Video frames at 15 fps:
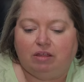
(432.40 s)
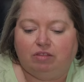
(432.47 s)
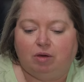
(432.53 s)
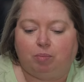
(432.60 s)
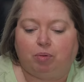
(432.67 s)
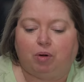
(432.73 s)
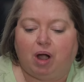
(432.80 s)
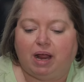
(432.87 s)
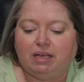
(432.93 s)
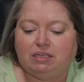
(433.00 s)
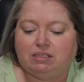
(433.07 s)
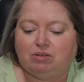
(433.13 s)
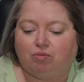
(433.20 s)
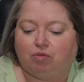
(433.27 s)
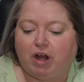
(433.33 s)
the
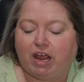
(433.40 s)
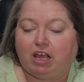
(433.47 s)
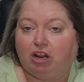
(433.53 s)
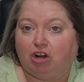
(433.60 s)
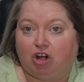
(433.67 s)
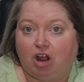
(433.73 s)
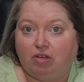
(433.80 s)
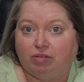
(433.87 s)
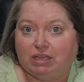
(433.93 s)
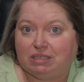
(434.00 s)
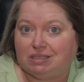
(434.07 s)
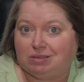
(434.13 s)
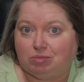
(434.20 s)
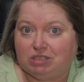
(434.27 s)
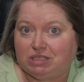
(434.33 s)
price regular on
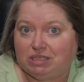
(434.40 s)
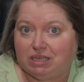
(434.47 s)
this was